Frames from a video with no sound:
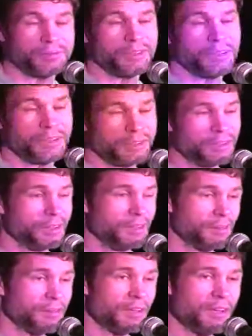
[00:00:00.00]
And
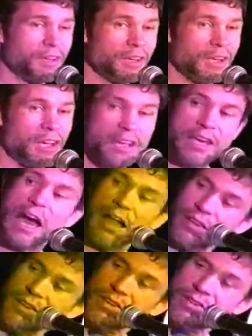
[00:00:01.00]
Eddie
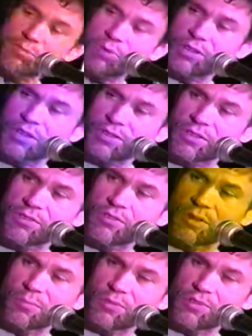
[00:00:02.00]
Allen has played the
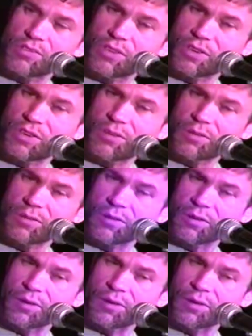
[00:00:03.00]
trumpet chair.